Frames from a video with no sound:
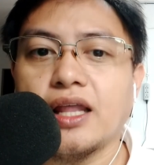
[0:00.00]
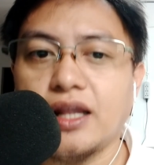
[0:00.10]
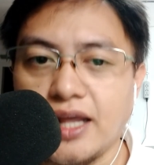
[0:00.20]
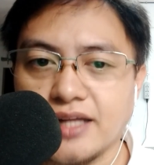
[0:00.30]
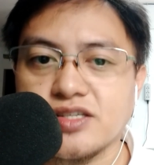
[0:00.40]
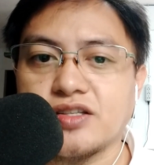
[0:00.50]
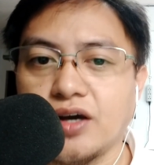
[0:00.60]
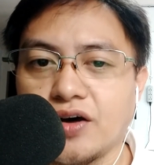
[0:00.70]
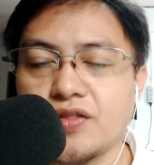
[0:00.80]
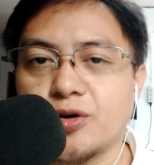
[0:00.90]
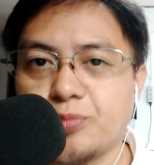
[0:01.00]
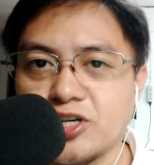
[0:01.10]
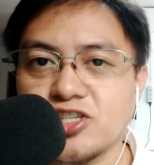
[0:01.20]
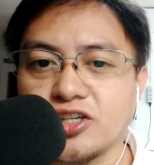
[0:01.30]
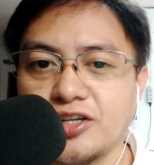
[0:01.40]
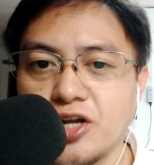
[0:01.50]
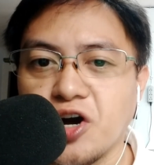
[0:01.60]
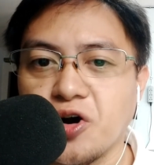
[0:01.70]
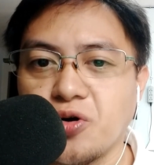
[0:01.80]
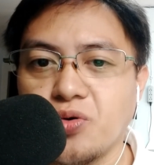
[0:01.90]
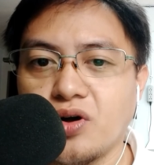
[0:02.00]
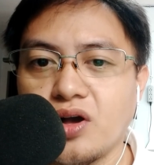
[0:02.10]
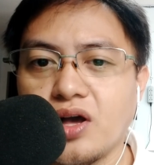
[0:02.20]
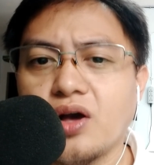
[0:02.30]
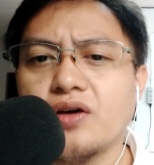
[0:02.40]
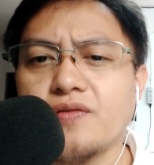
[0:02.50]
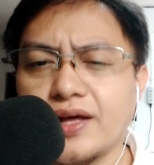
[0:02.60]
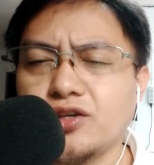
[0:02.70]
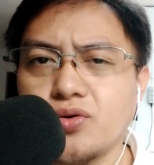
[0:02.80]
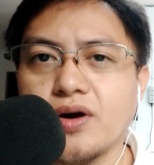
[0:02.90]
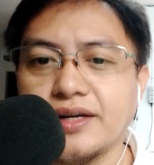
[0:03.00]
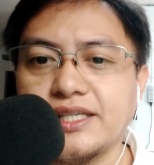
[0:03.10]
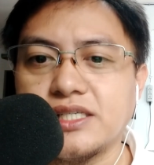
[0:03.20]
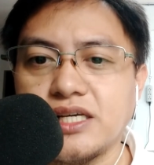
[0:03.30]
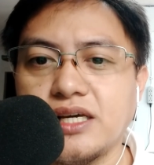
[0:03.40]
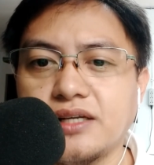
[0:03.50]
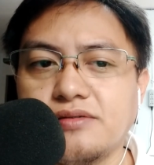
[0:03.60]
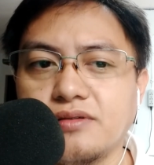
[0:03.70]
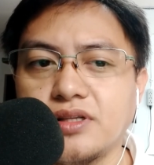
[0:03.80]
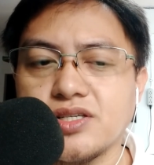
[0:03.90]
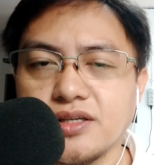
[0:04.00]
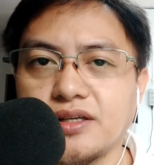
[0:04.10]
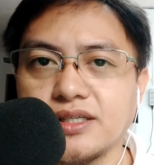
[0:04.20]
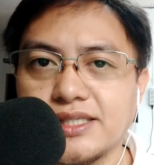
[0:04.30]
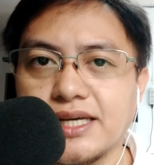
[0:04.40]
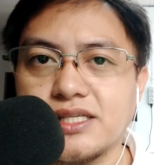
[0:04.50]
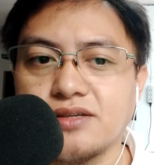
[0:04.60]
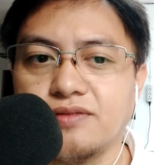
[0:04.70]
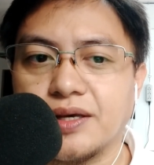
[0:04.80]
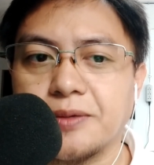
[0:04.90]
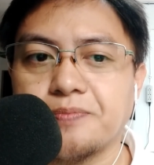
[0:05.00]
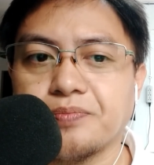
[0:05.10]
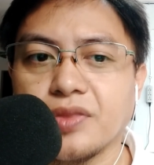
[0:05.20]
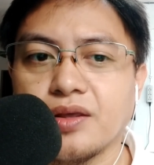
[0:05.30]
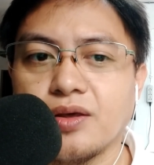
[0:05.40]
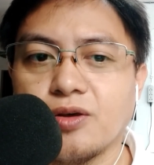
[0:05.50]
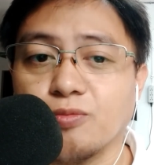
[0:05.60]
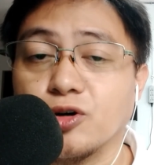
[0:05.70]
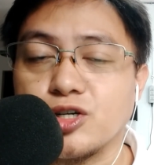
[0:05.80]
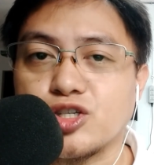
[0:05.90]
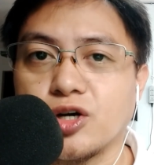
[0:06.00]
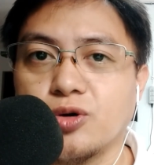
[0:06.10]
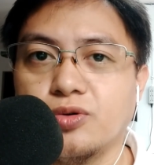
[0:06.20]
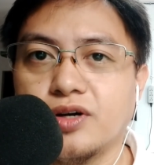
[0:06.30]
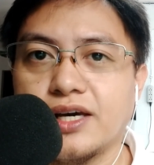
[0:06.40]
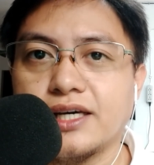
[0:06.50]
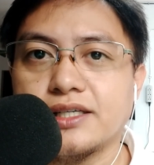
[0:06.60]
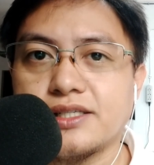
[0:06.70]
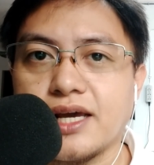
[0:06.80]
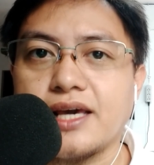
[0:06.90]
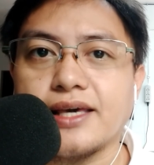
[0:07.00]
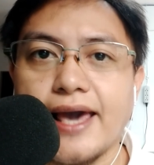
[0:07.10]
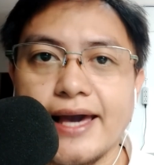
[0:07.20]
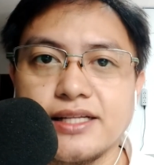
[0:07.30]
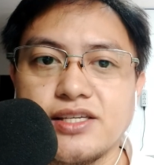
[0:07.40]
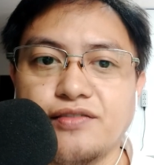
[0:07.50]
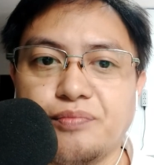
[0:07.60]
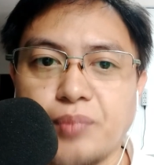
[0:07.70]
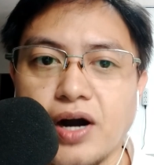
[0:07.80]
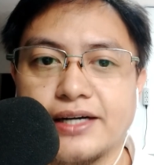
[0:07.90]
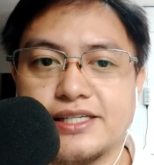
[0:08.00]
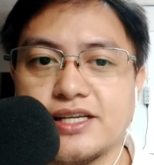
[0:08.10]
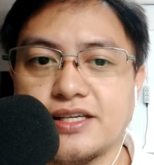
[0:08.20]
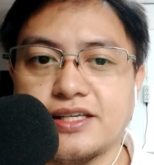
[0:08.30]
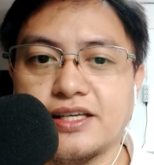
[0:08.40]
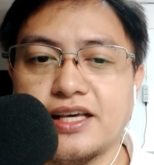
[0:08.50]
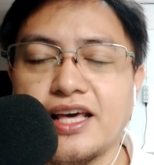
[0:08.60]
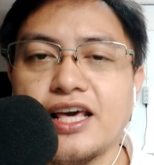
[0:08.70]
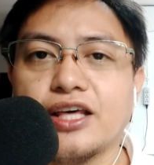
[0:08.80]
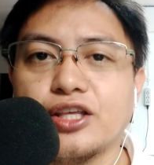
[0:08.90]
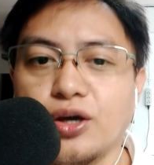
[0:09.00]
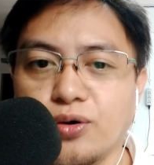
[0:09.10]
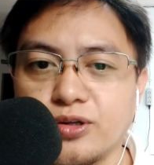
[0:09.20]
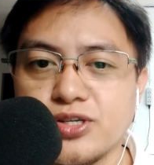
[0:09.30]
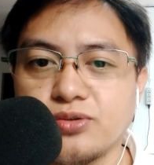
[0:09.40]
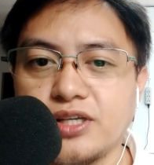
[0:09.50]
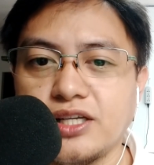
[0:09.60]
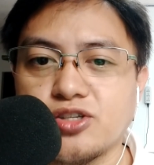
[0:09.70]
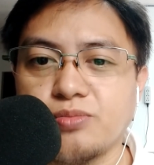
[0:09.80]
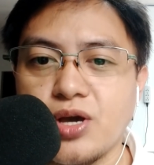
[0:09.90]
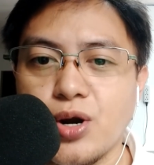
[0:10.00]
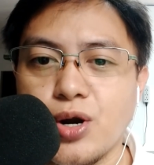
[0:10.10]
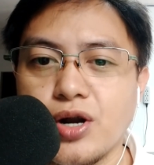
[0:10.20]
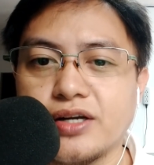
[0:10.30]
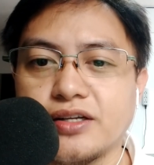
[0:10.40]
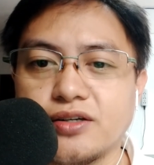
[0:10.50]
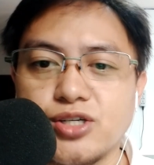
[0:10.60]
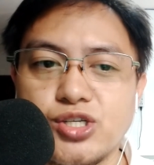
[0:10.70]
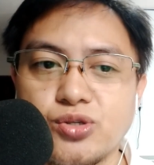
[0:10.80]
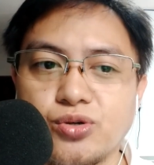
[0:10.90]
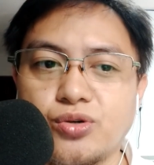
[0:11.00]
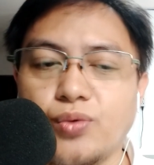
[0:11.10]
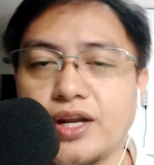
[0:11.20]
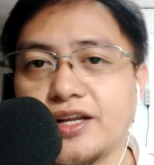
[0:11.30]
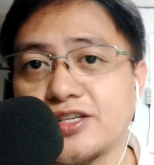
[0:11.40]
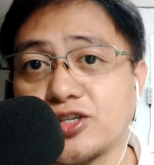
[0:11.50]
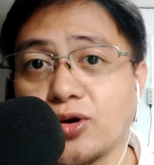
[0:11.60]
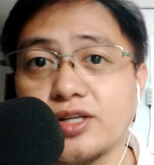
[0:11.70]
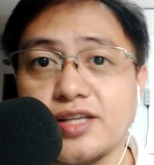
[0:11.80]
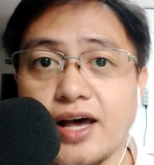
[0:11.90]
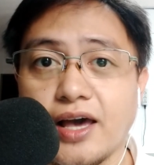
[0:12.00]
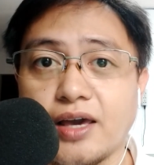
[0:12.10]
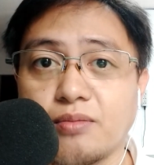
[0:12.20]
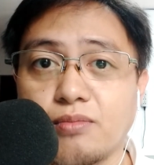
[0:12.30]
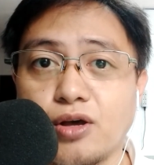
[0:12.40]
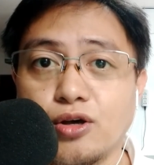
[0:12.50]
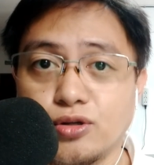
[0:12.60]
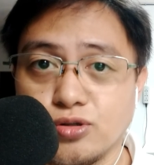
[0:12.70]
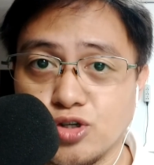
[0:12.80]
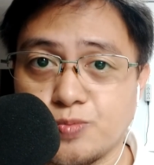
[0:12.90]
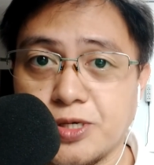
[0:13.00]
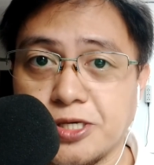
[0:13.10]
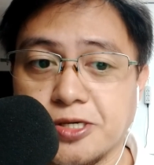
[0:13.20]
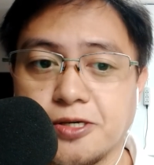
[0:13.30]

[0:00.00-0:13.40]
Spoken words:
lets the other person know that you are indeed listening attentively. More so, take active part. You also need to be heard and understood when it is your time to speak.